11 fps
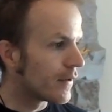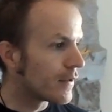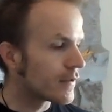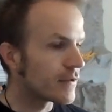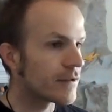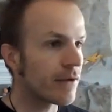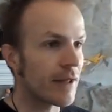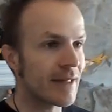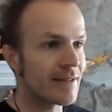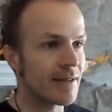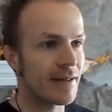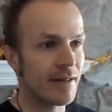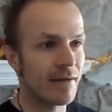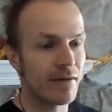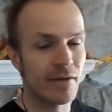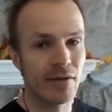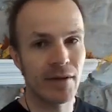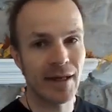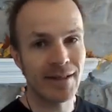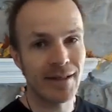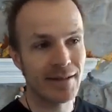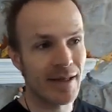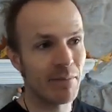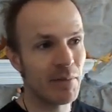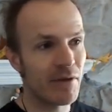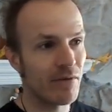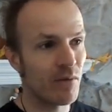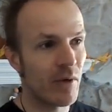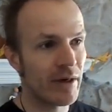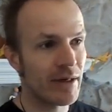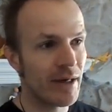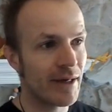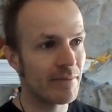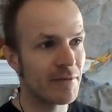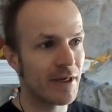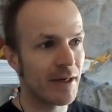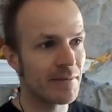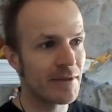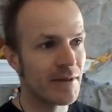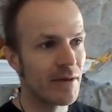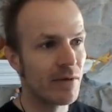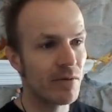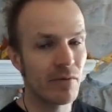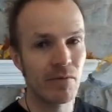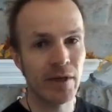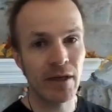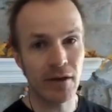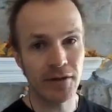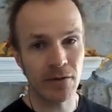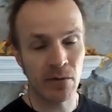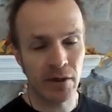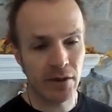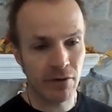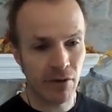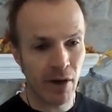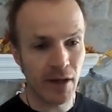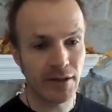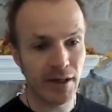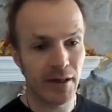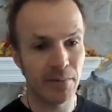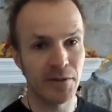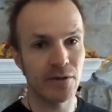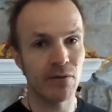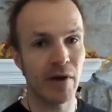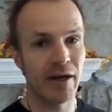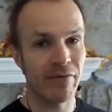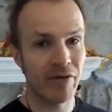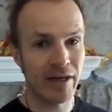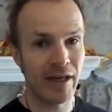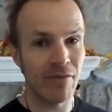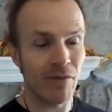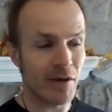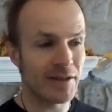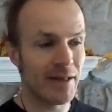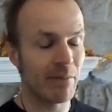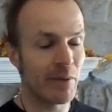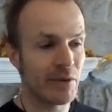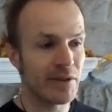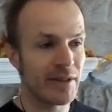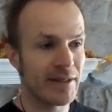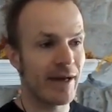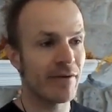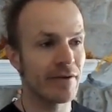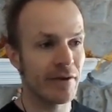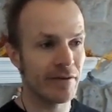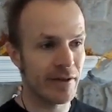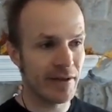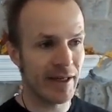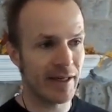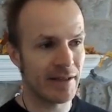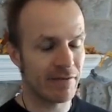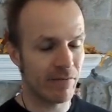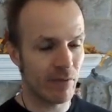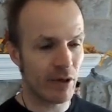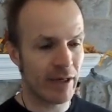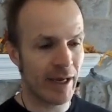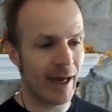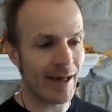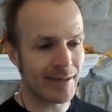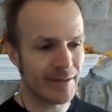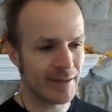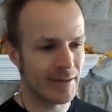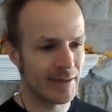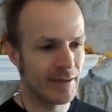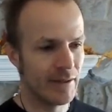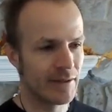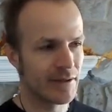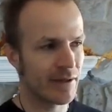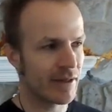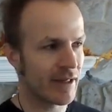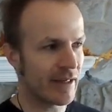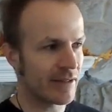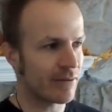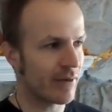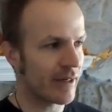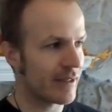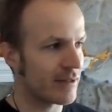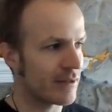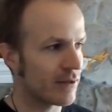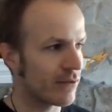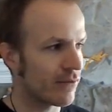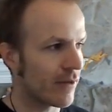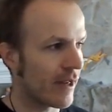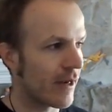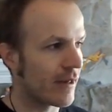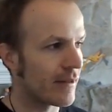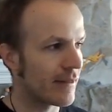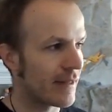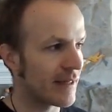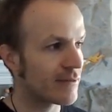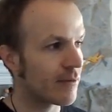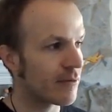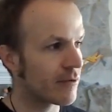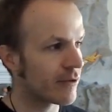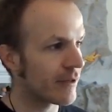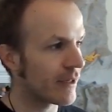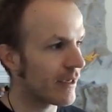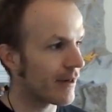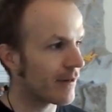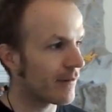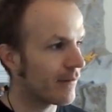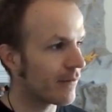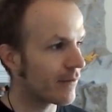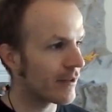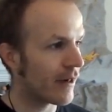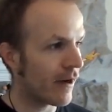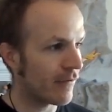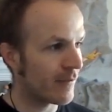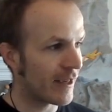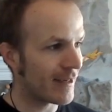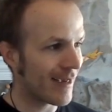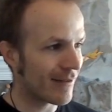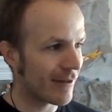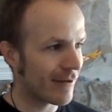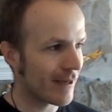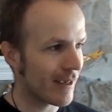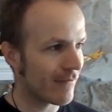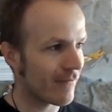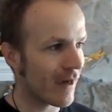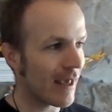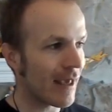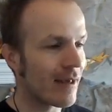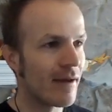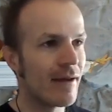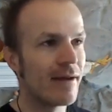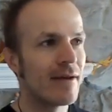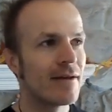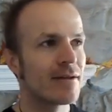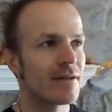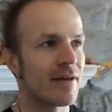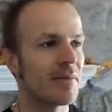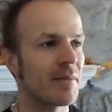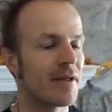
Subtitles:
So that's an example of one-time jobs. We can also run cron jobs to run every day, for example, to download the latest forecast so that it's ready to run. And that's what we're doing here with the HarvMet download EFI script.